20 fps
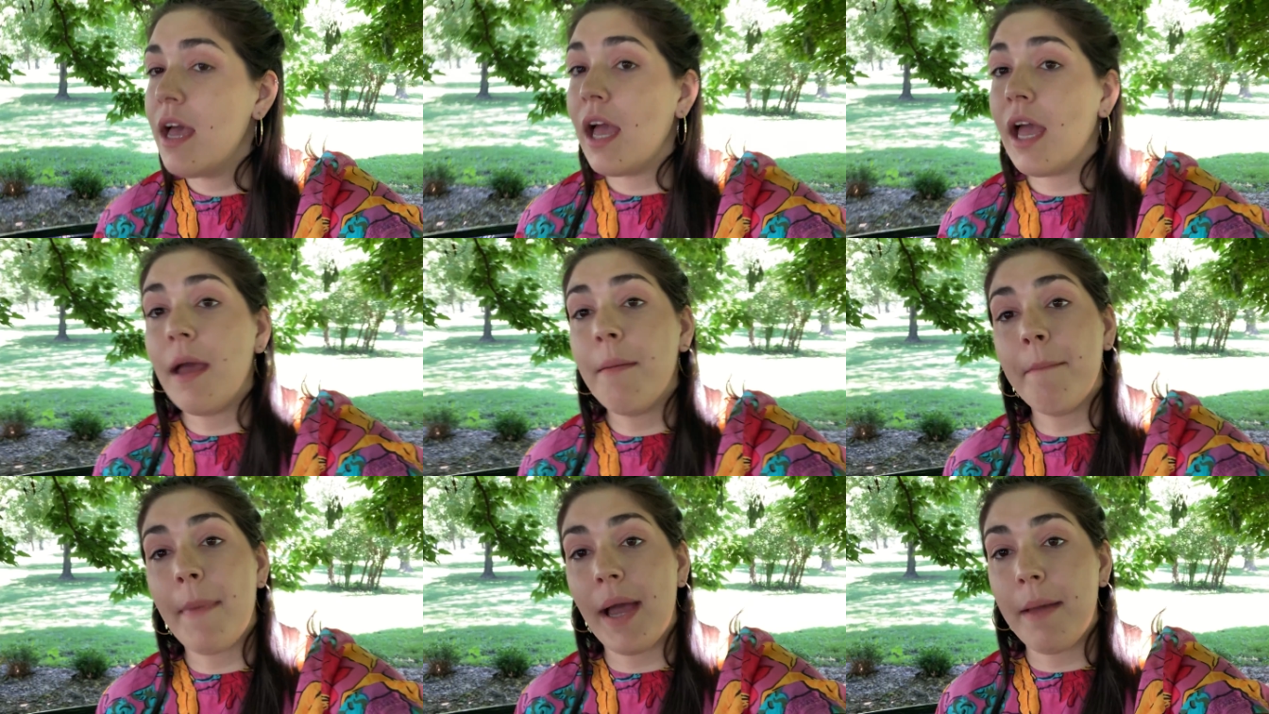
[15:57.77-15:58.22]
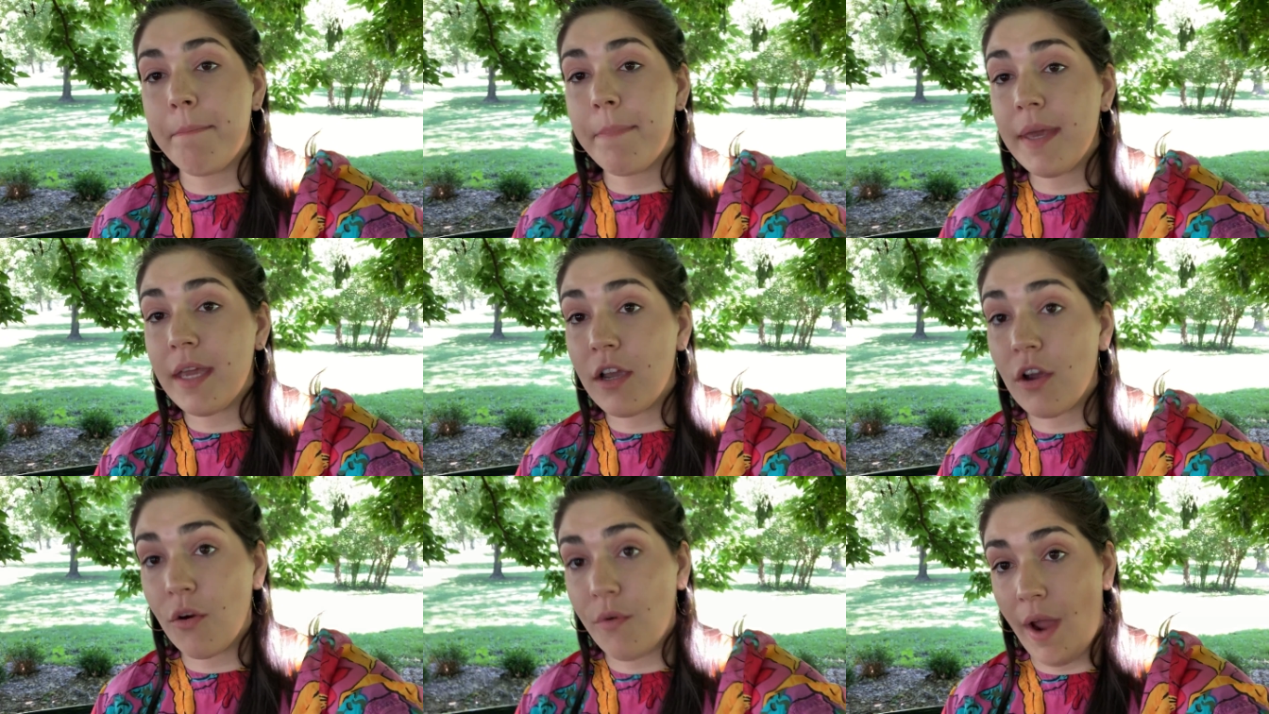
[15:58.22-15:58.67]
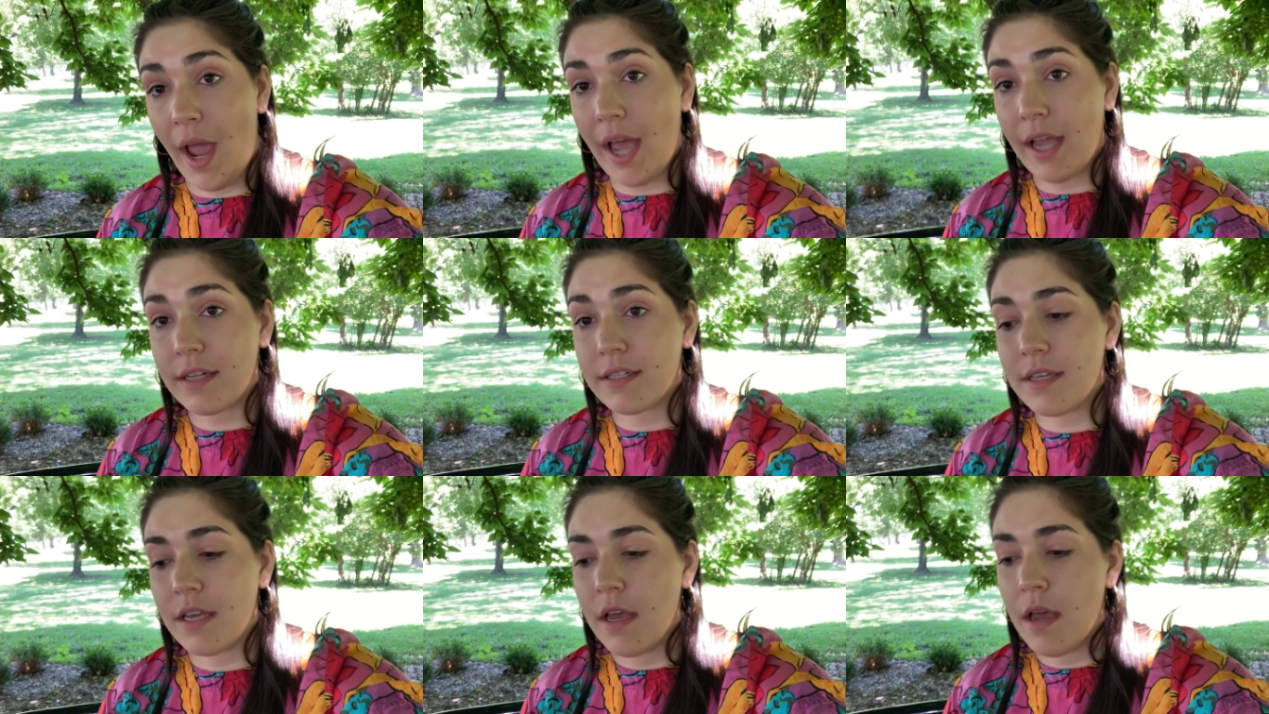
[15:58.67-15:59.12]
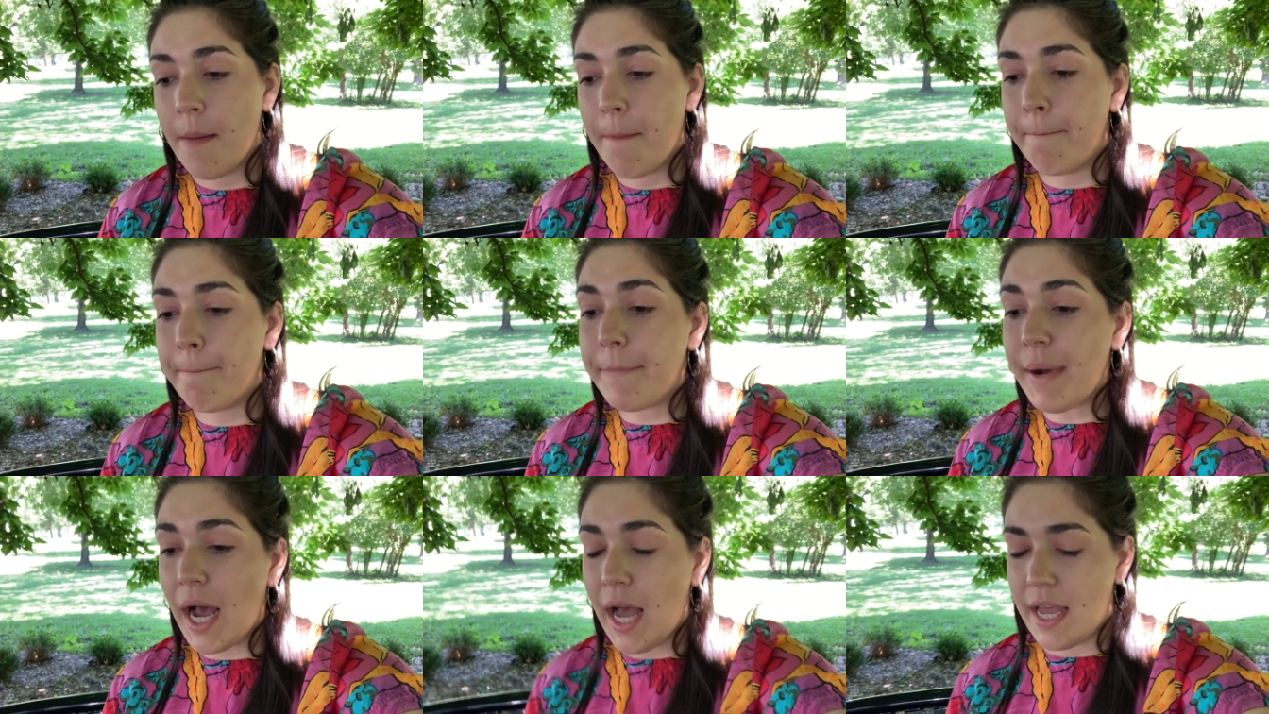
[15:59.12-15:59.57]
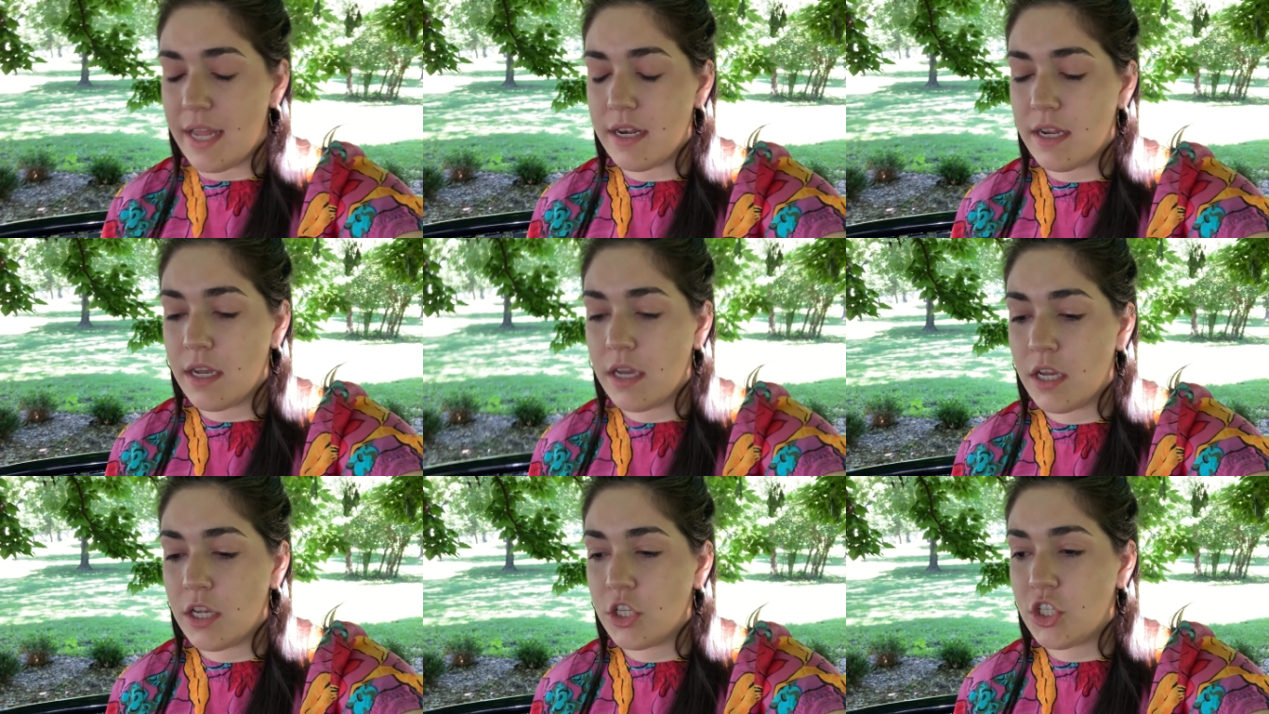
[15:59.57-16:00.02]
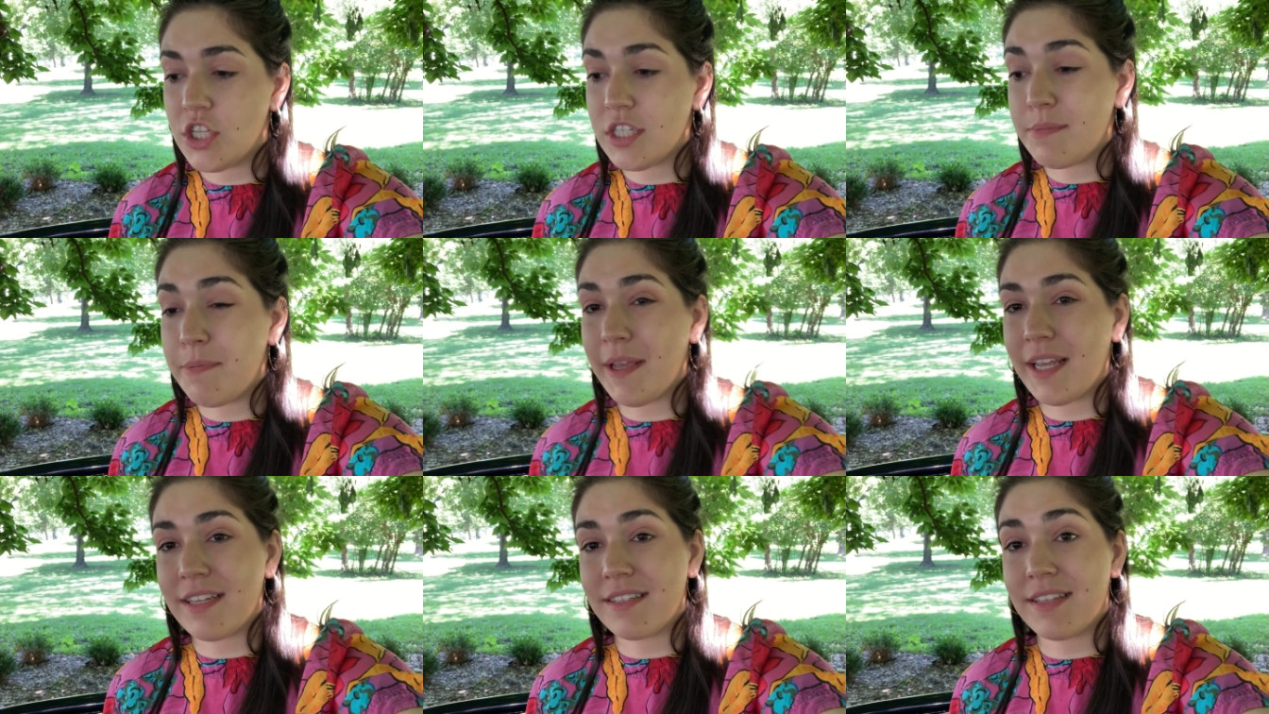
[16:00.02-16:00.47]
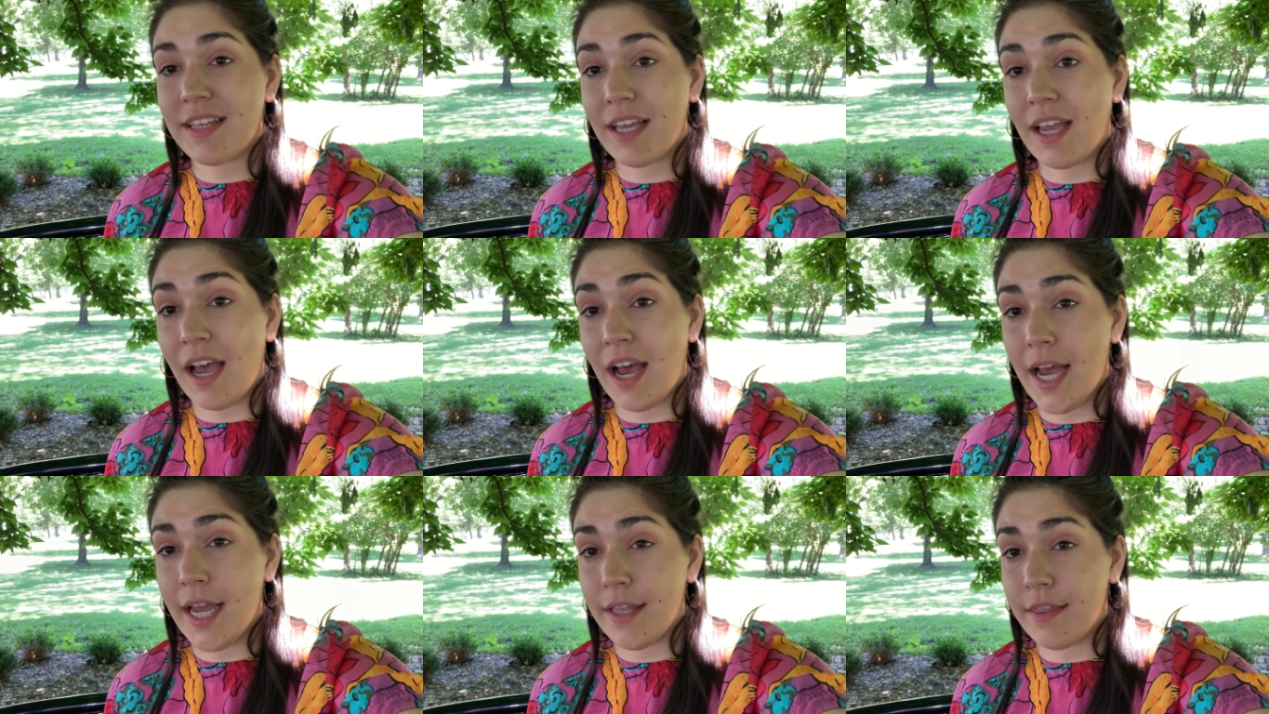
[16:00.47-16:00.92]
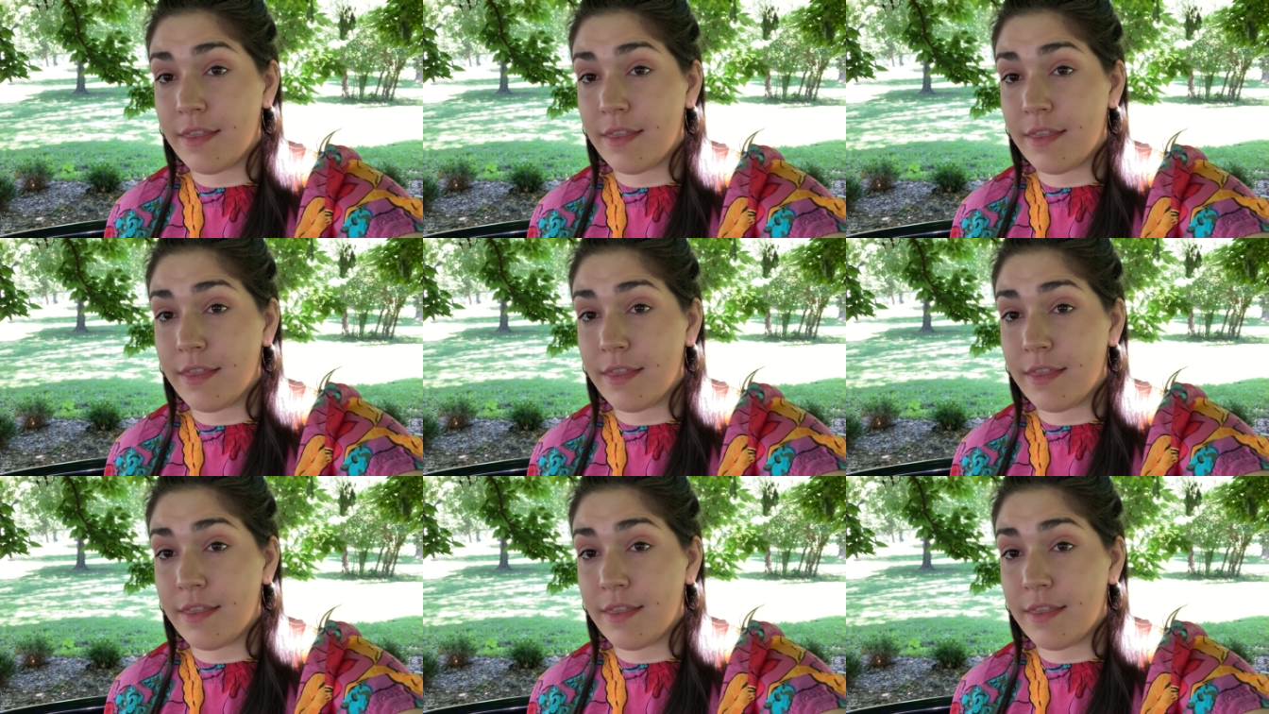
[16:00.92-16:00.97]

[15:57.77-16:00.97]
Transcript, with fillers: it might be correct. But just because the guy